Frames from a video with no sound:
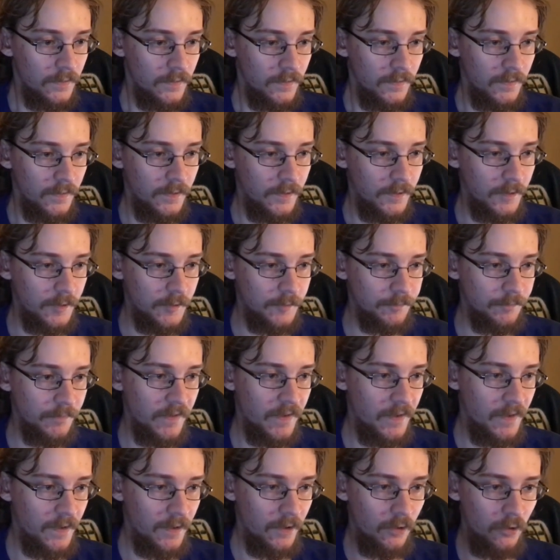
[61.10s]

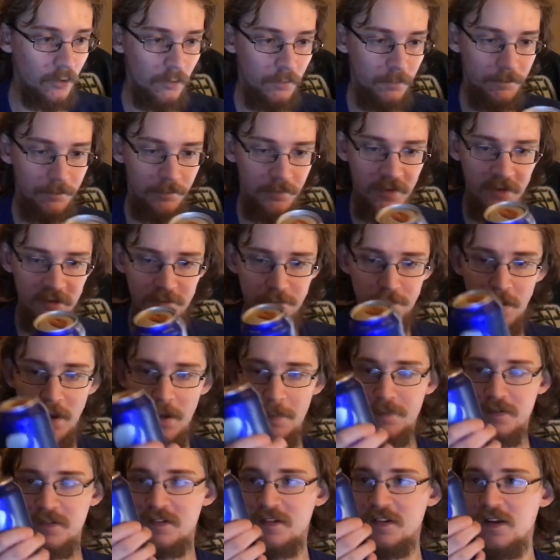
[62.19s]
Now, this
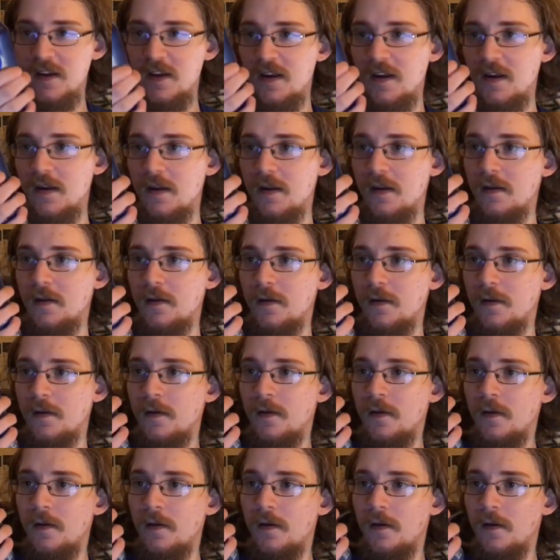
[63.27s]
Pepsi,
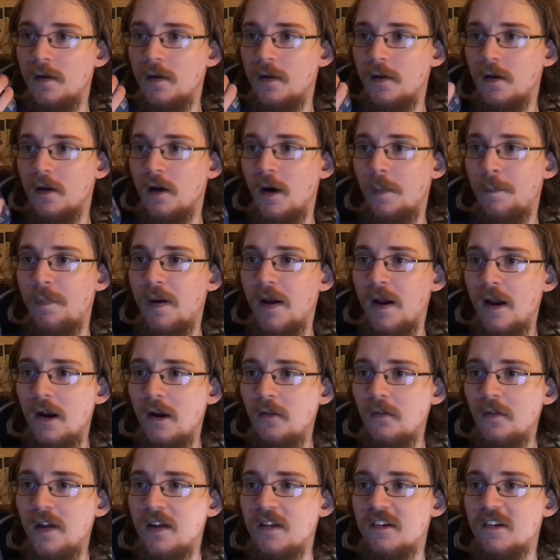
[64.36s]

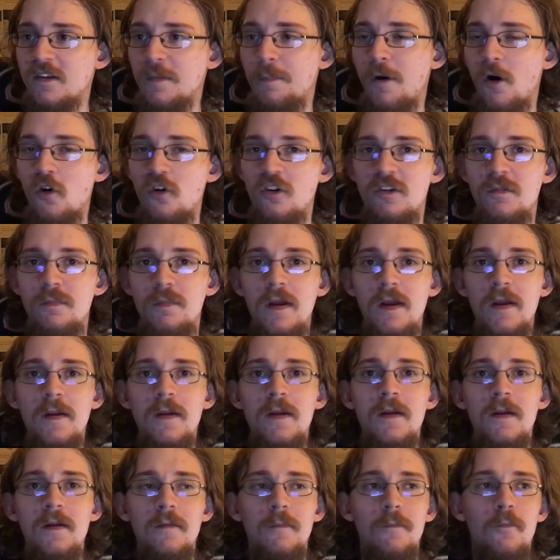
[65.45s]
apparently it's supposed to
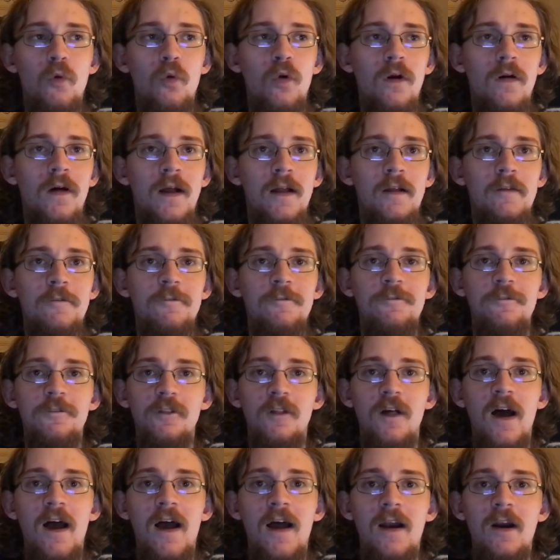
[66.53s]
be more like
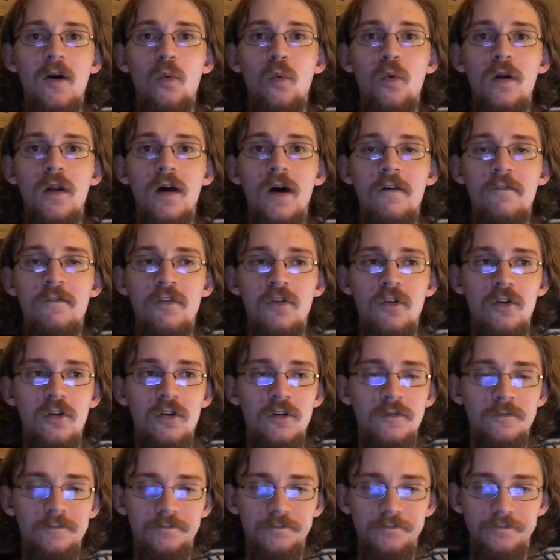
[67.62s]
flat or whatever,
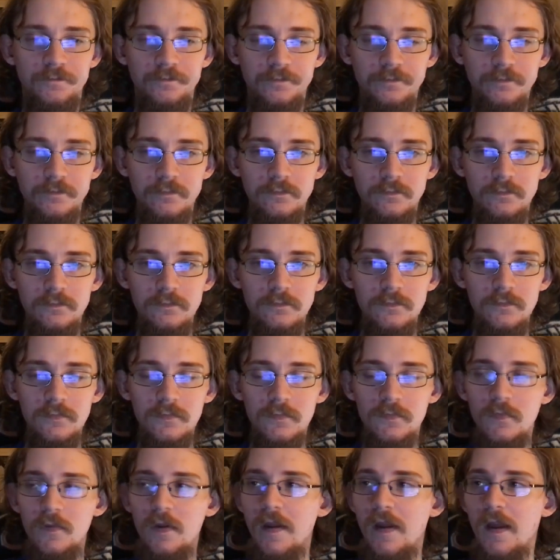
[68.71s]

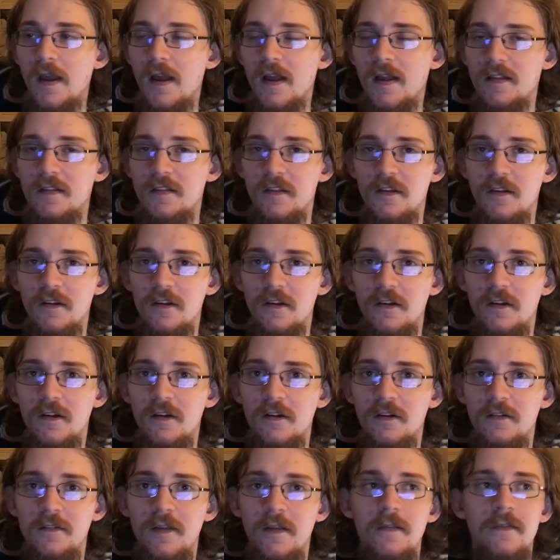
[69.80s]
and
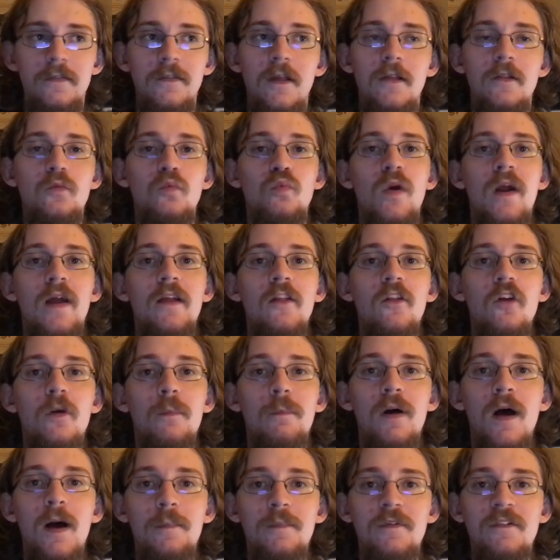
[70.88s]
than regular
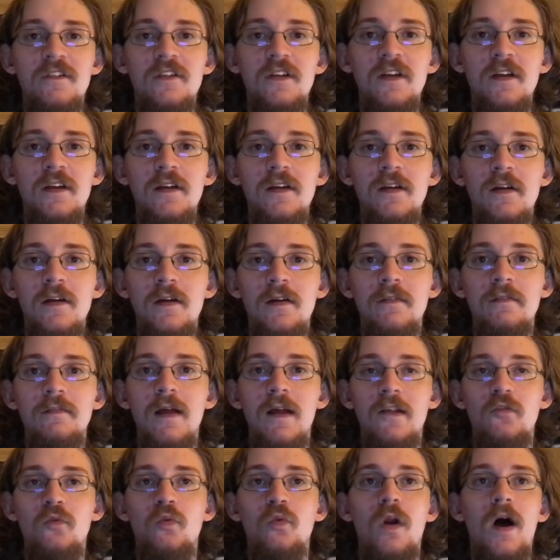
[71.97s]
Pepsi.
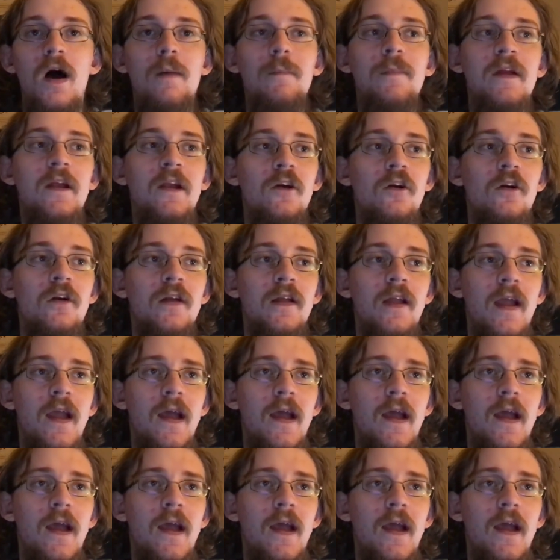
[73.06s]
That's what I'm hearing.